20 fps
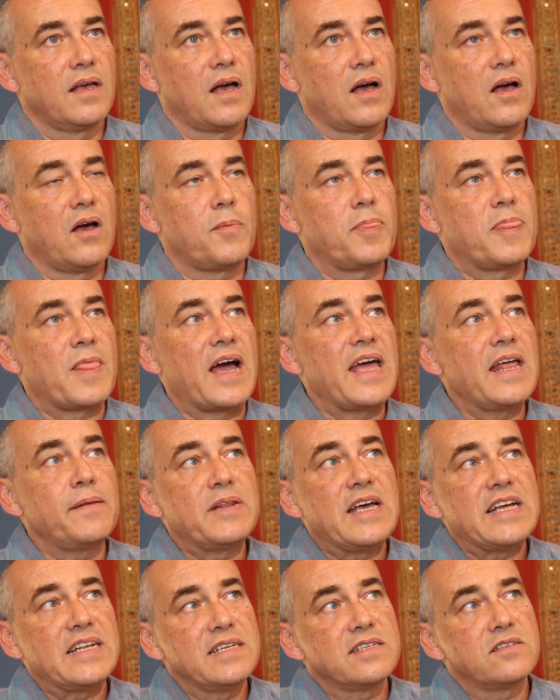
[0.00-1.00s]
I am
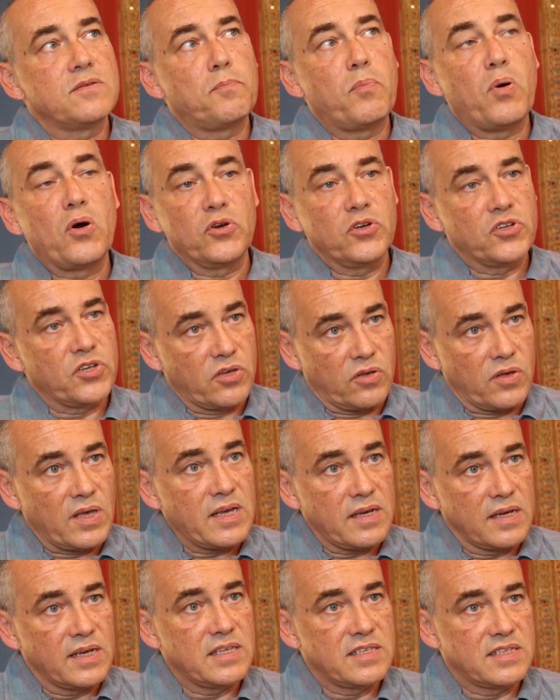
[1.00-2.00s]
that is a pointer.
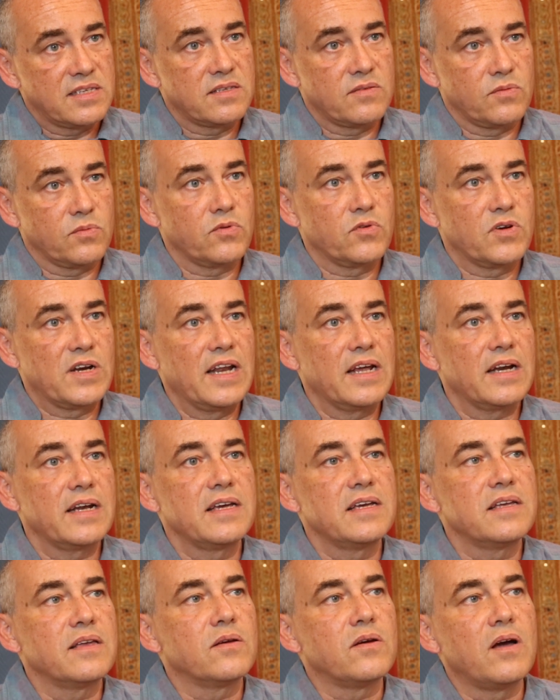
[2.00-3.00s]
It's
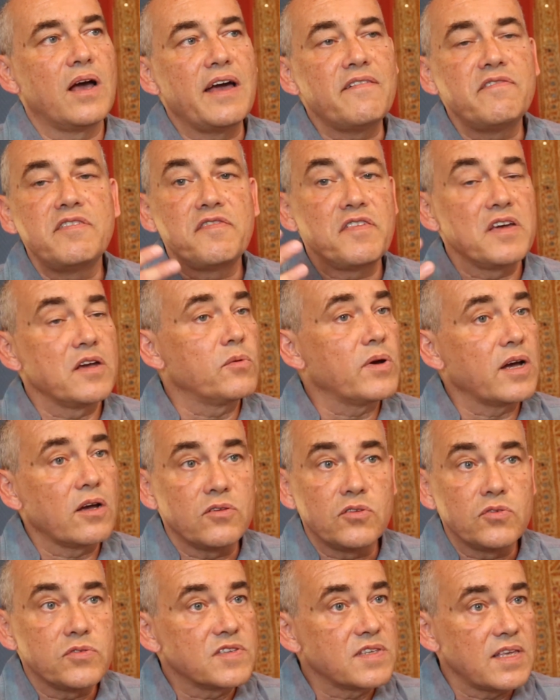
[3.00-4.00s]
clearly everything we're
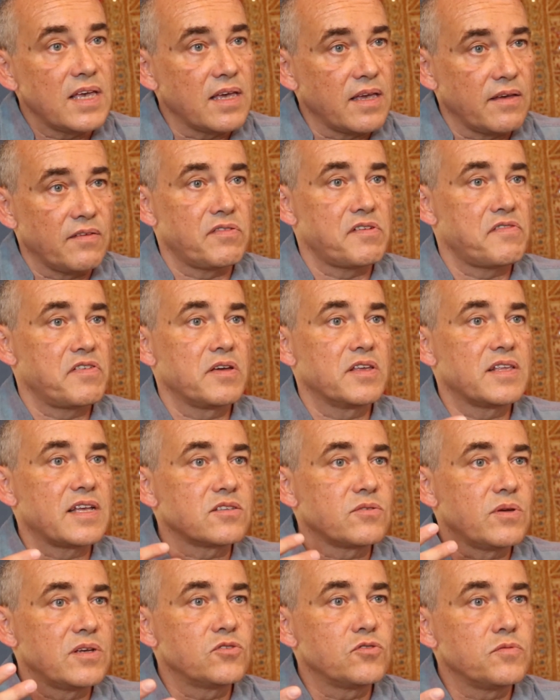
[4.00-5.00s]
going to say, everything
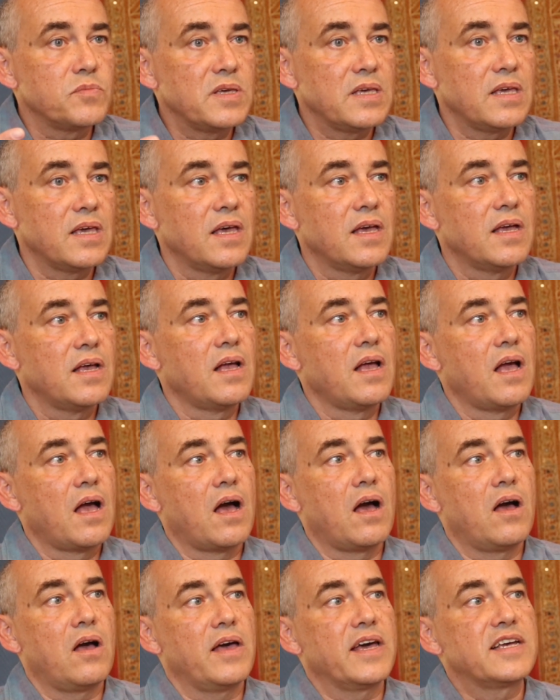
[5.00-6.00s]
that's going to be
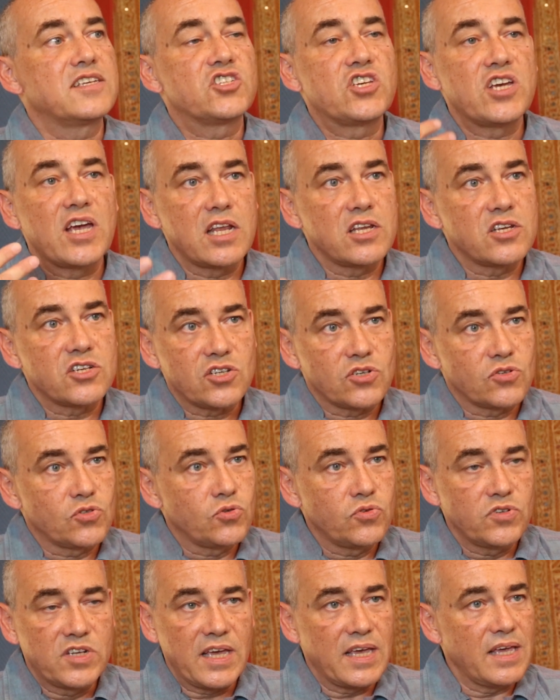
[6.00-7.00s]
exchanged
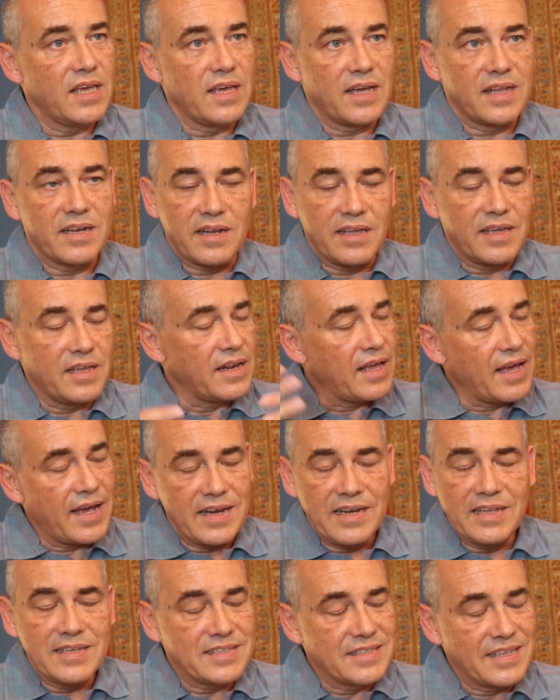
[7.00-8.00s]
today and
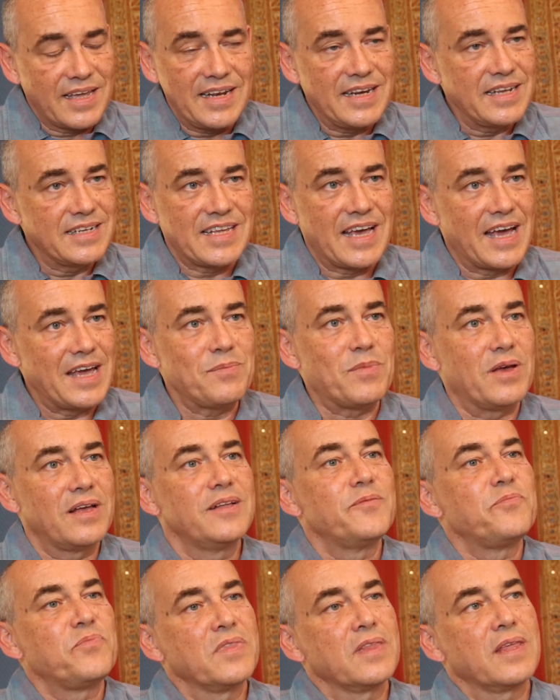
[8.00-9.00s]
in any time
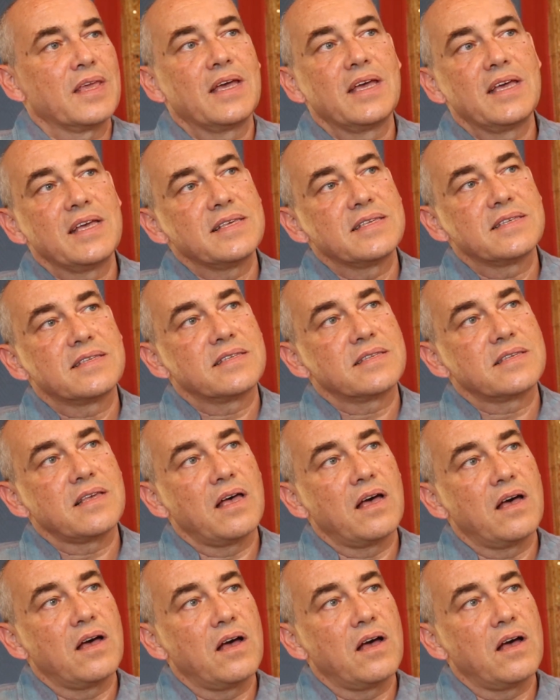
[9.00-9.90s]
is,